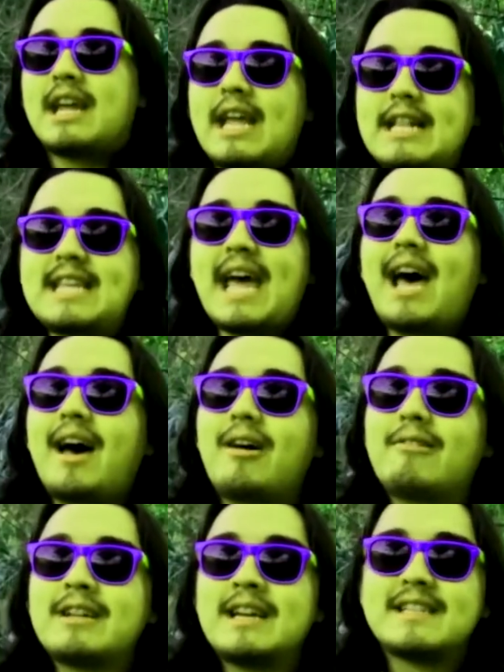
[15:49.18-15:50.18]
in
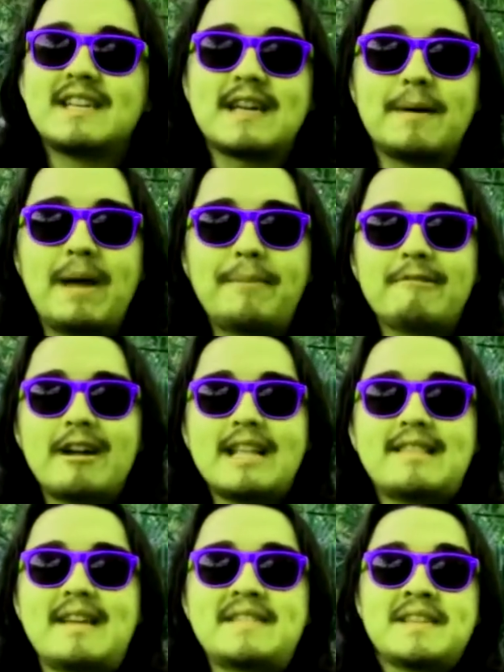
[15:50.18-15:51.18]
town to
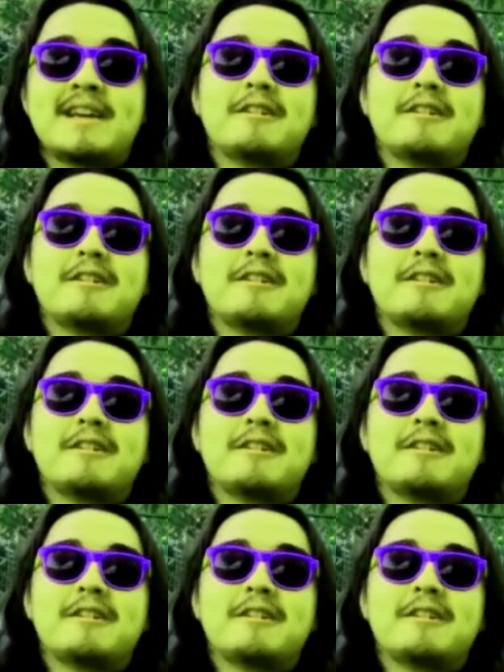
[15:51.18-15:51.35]
commemorate this